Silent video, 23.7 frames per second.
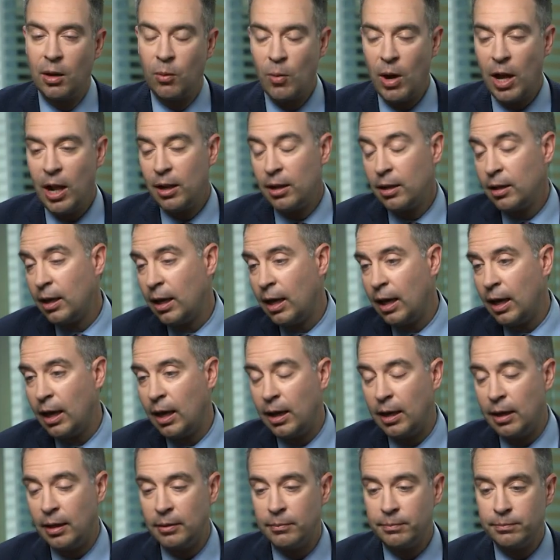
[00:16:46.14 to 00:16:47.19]
Well,
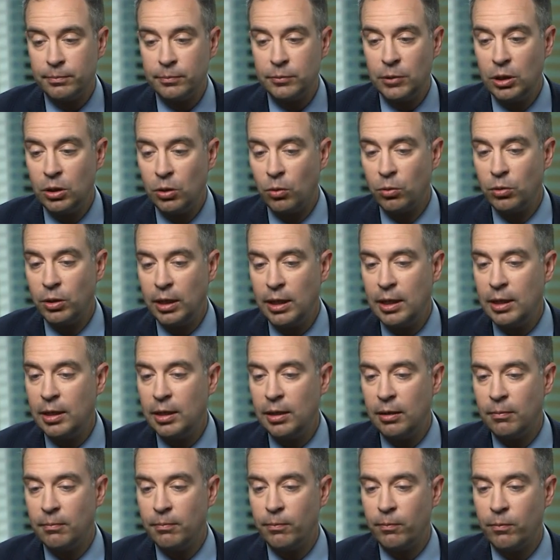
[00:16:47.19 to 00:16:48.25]
you know,
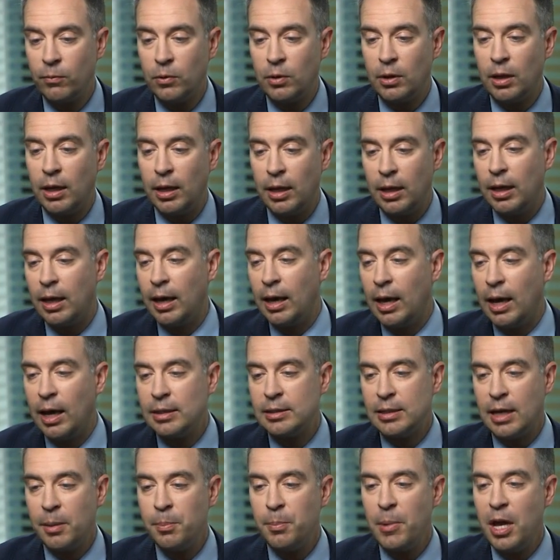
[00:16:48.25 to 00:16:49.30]

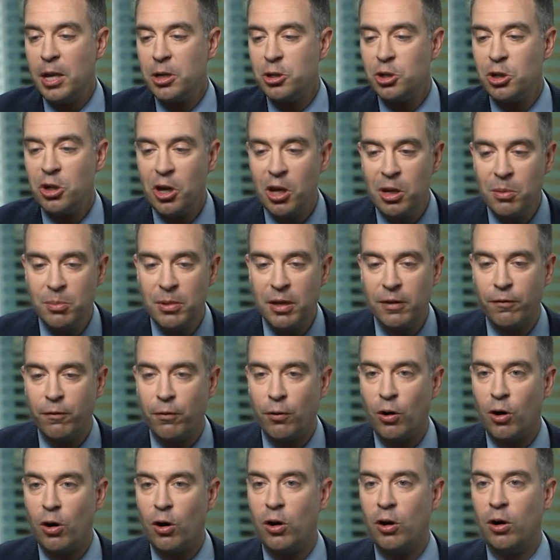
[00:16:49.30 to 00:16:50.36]
as I mentioned
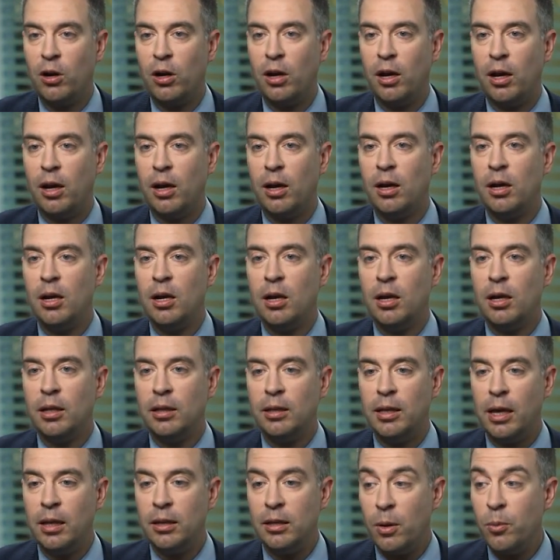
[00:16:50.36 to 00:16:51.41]
before,
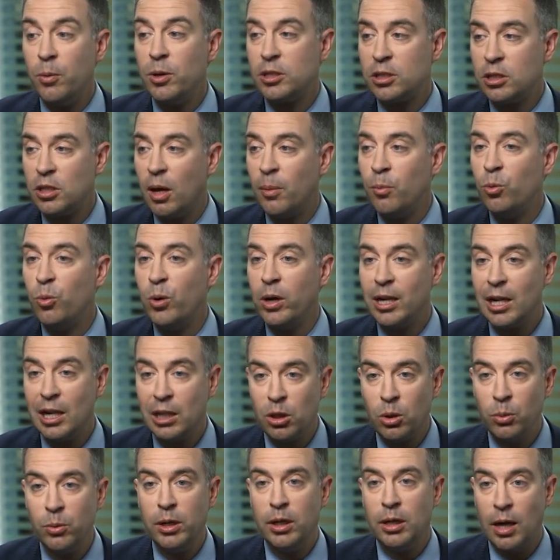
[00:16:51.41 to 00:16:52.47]
there is some
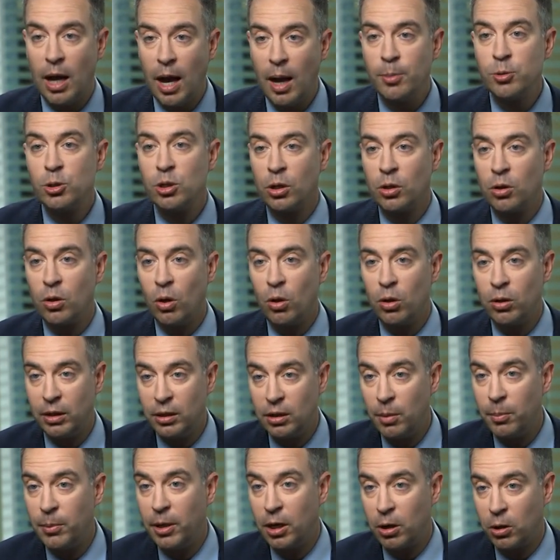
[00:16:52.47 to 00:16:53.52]
regulatory obstacle
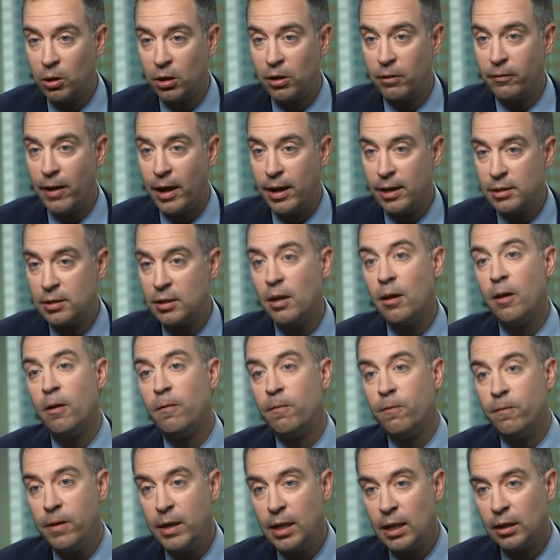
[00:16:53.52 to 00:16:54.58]
in the medical device
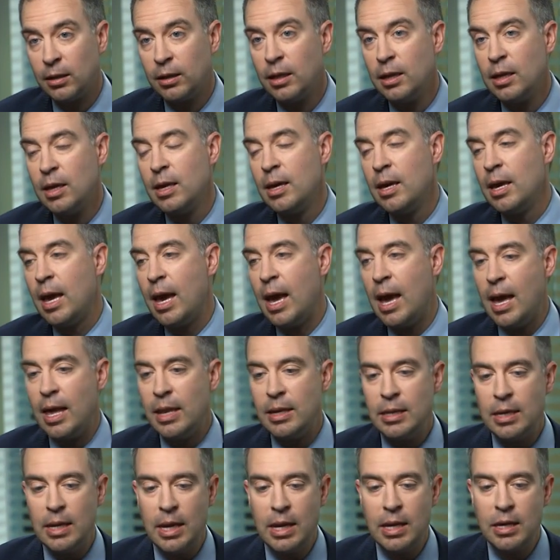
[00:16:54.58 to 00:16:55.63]
field. Mm-hmm.
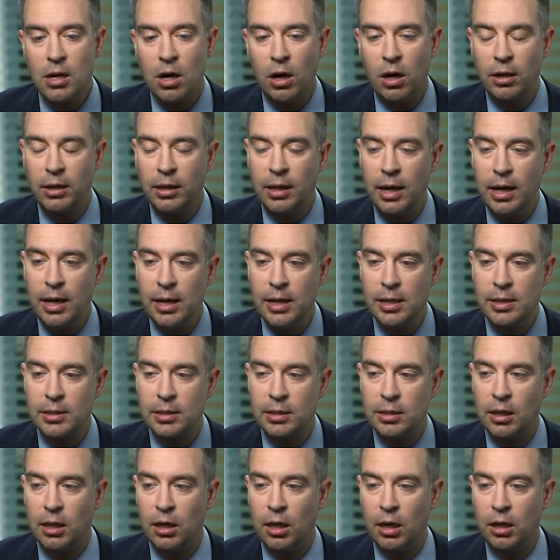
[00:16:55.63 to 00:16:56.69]
And in our
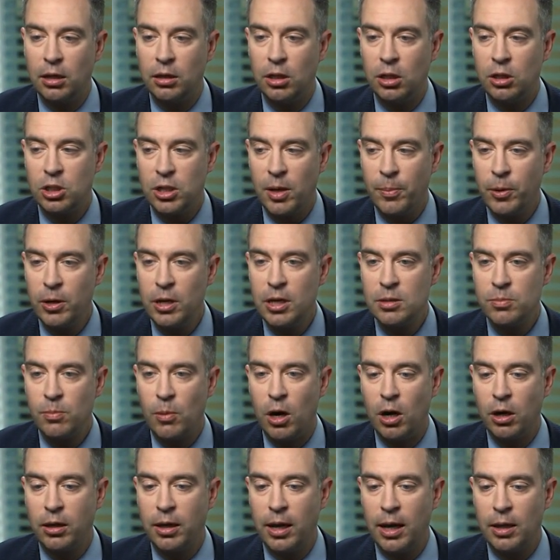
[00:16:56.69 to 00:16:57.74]
case, the Japanese
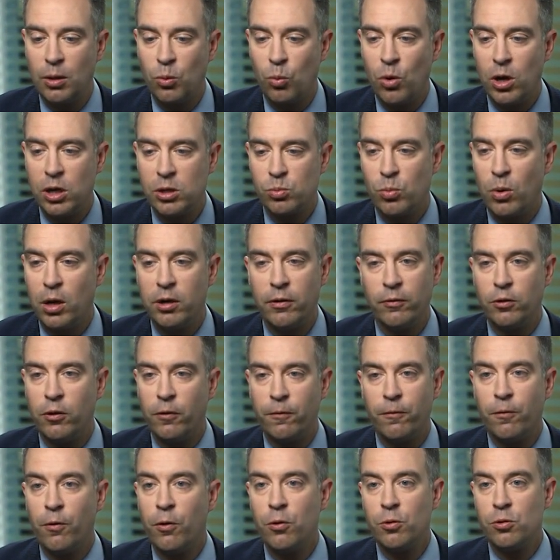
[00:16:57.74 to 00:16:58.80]
market was one of the
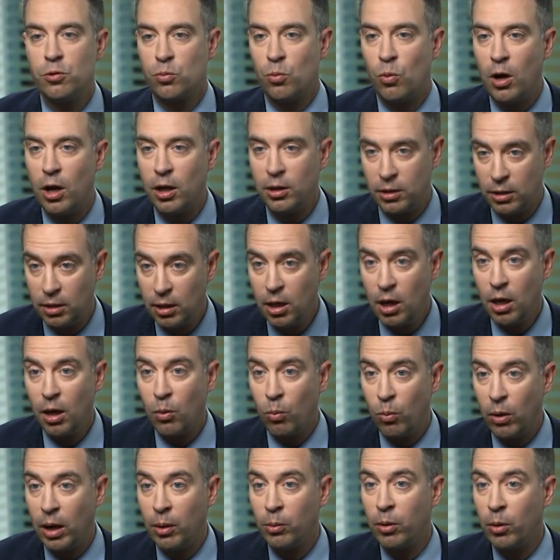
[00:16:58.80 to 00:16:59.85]
first one
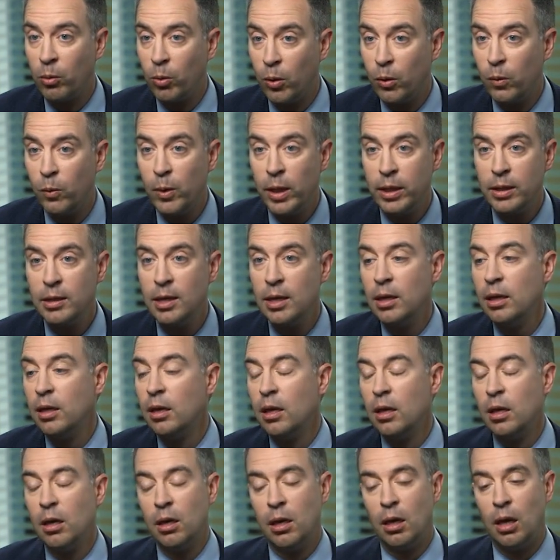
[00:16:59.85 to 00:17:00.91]
where we were ready.
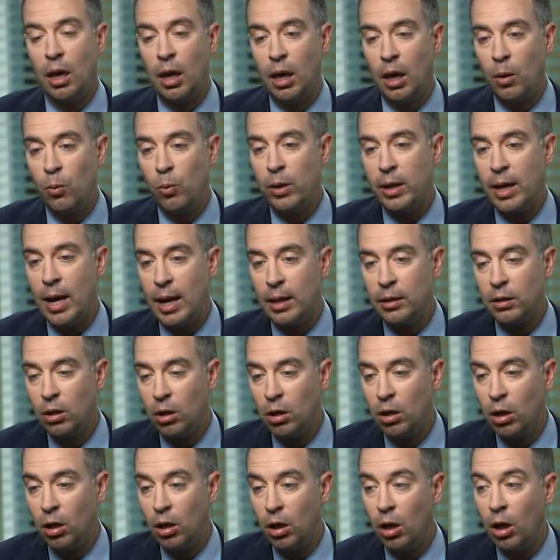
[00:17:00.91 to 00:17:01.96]
We had
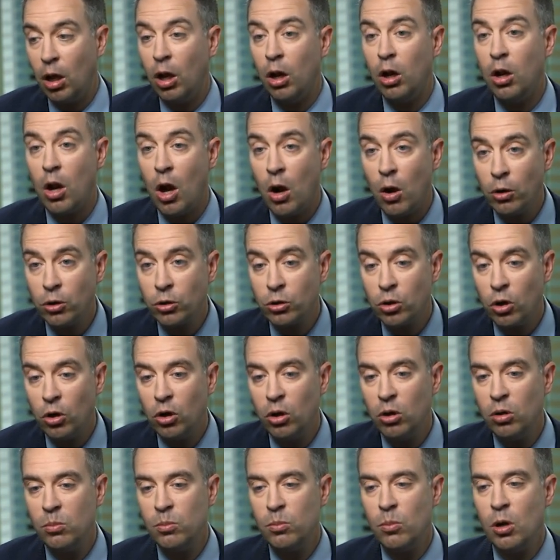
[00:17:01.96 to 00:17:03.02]
a
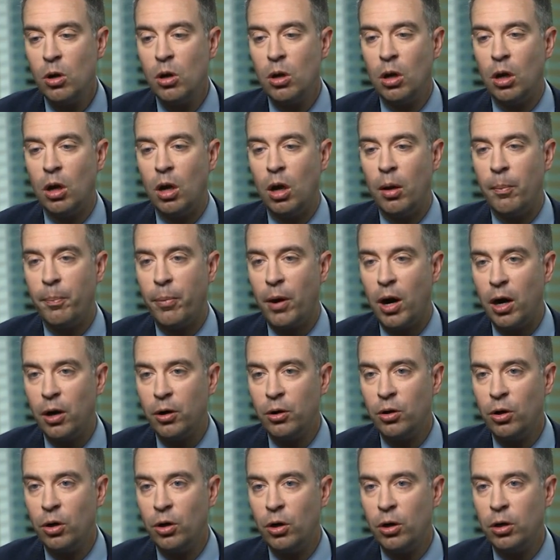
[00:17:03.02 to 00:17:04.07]
long-term
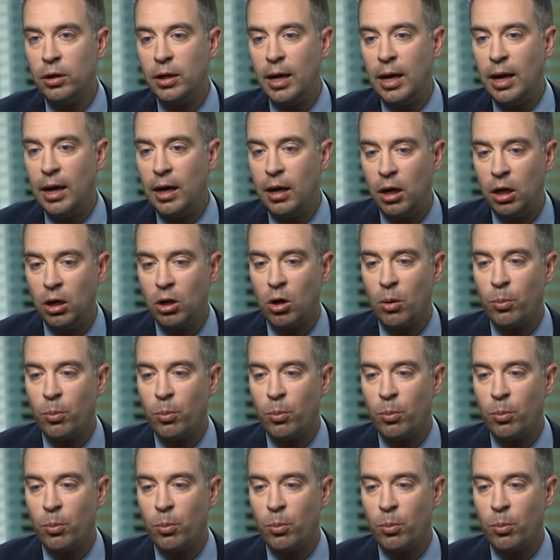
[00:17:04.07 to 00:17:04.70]
partner there, a